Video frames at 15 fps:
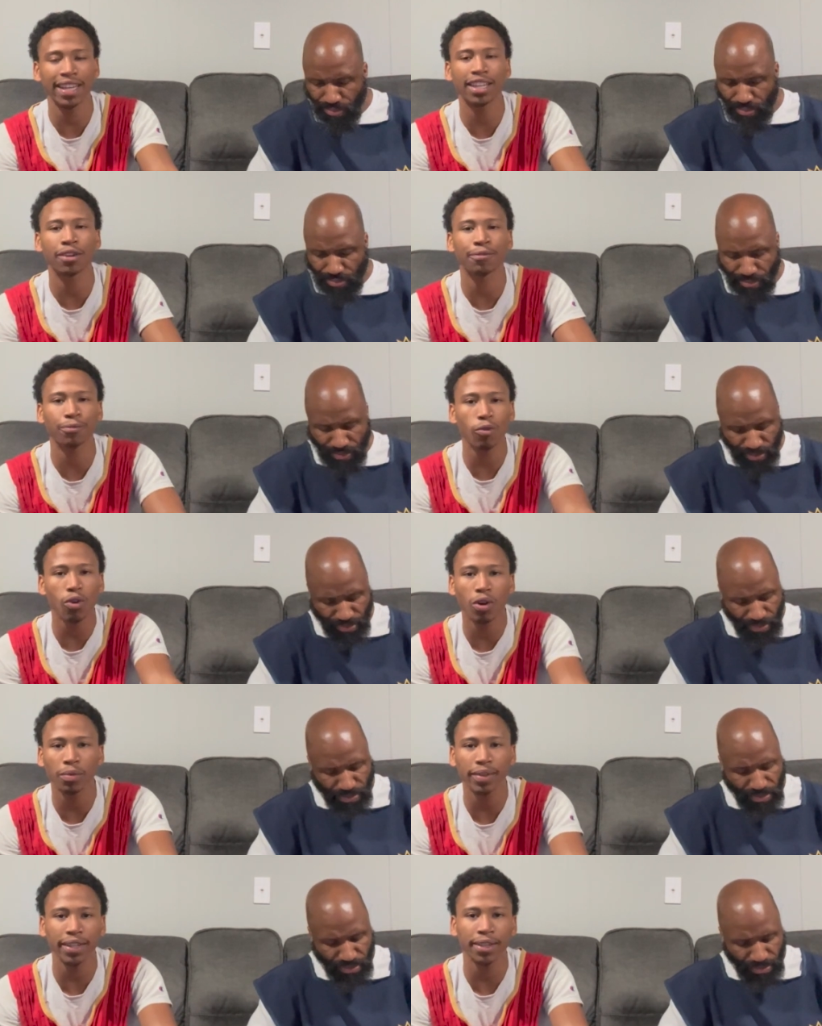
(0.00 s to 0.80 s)
Speaker 1: he
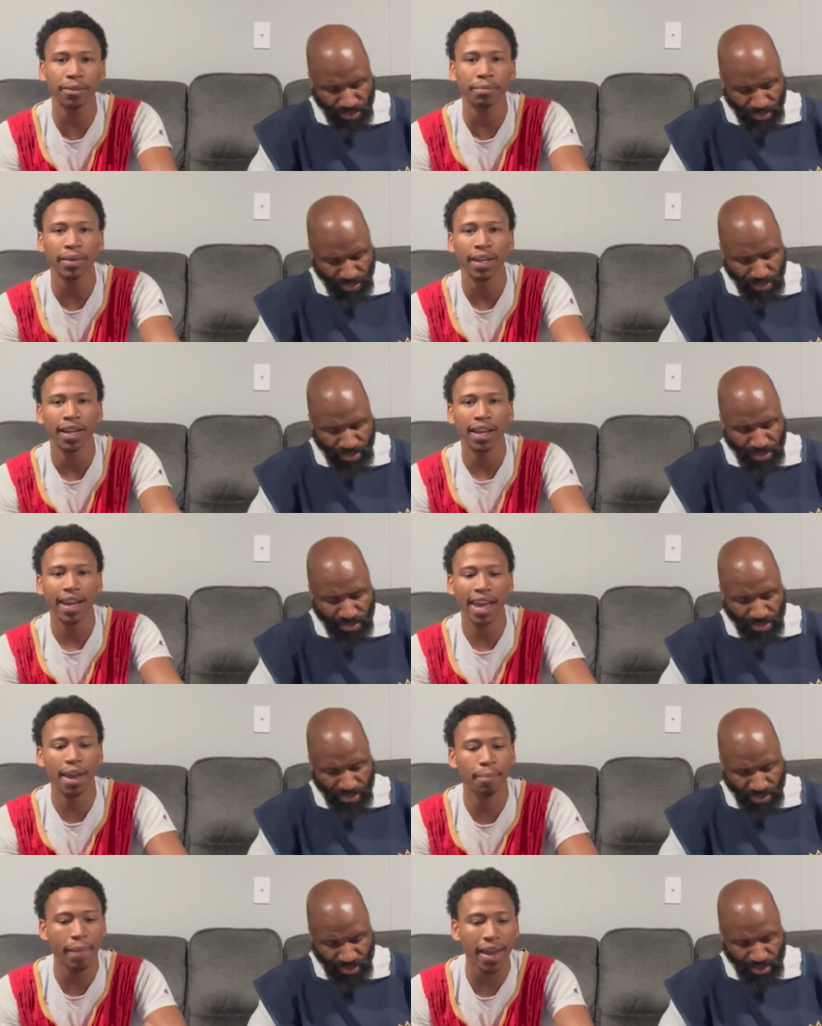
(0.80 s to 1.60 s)
conformed him
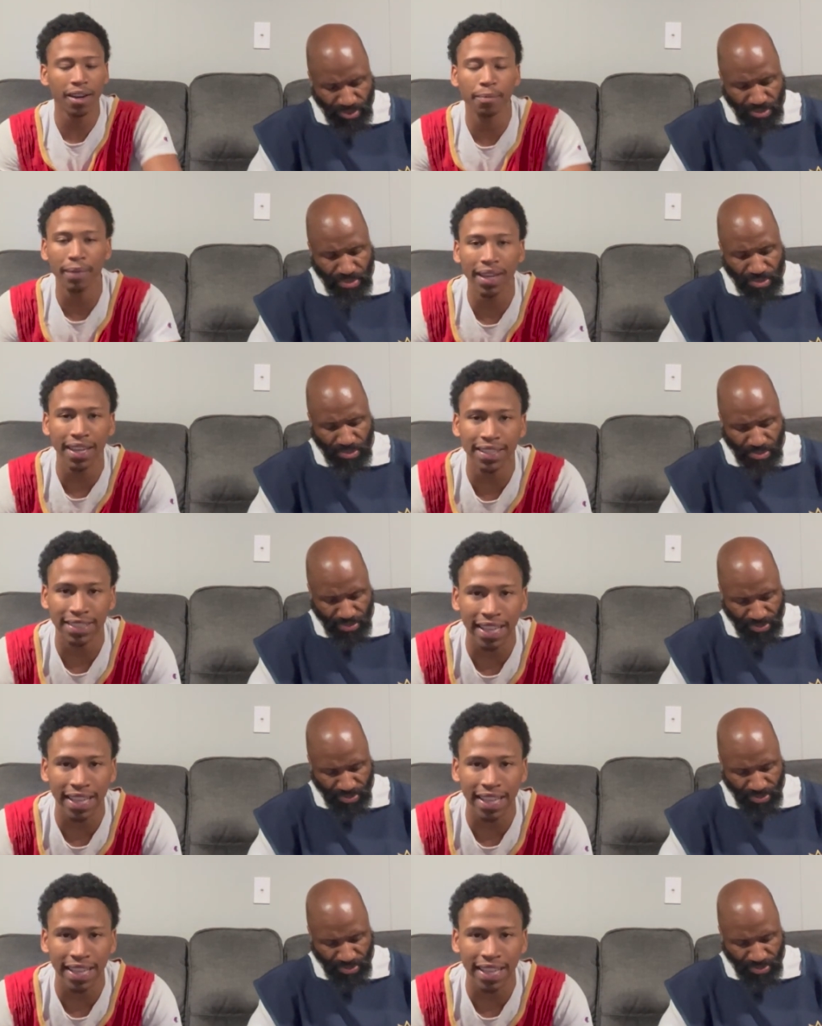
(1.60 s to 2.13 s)
and made him in his